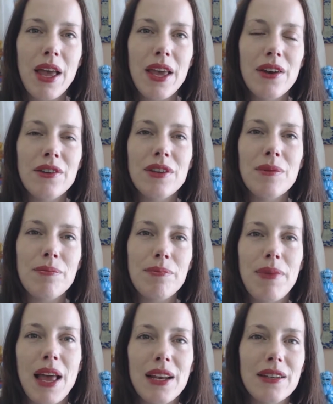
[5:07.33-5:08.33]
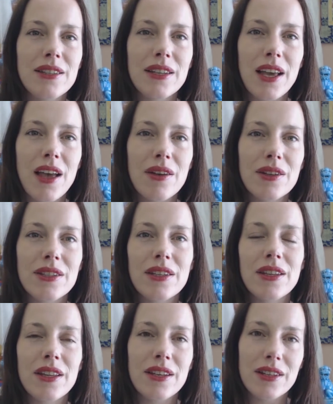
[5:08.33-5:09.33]
energy balancing out
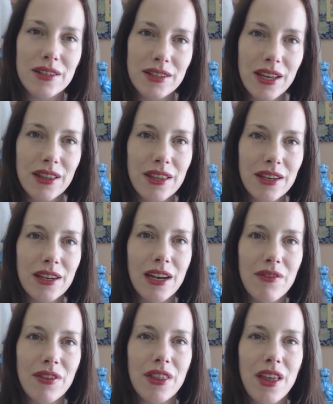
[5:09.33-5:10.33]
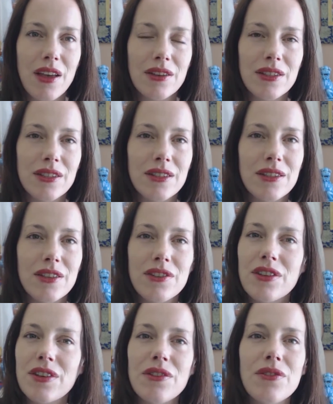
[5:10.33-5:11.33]
in the 10th and 11th houses,
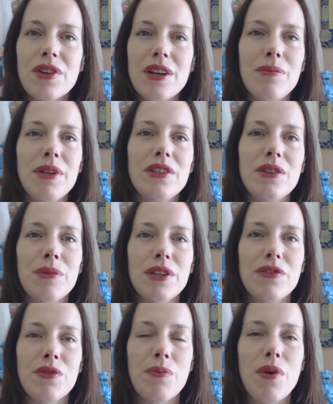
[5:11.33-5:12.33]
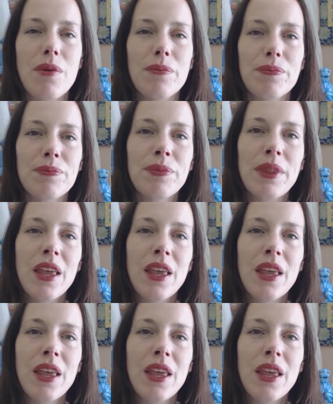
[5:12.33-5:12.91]
this shouldn't really be too much of a problem.